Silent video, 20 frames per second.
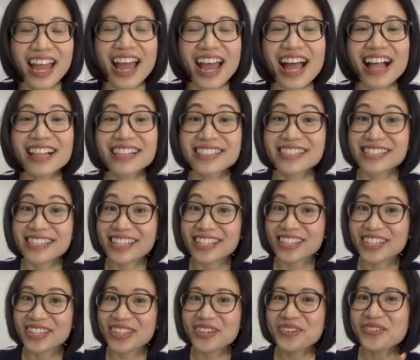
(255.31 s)
I'll see
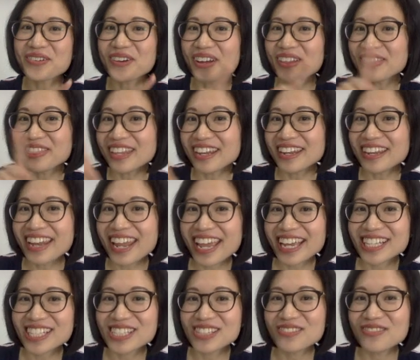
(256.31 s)
you on the
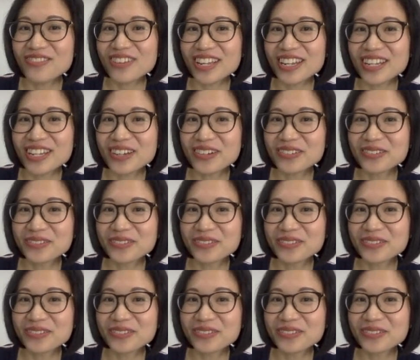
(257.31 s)
next video.